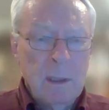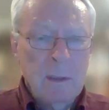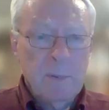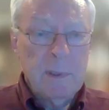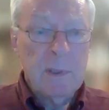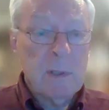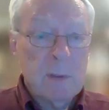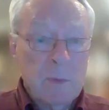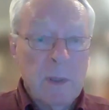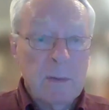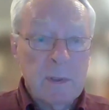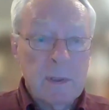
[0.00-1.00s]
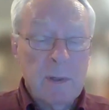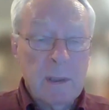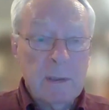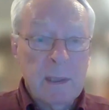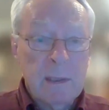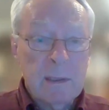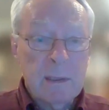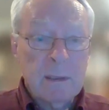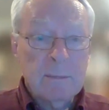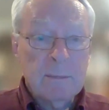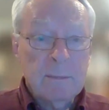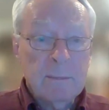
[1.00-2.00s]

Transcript: competition where there was drug testing.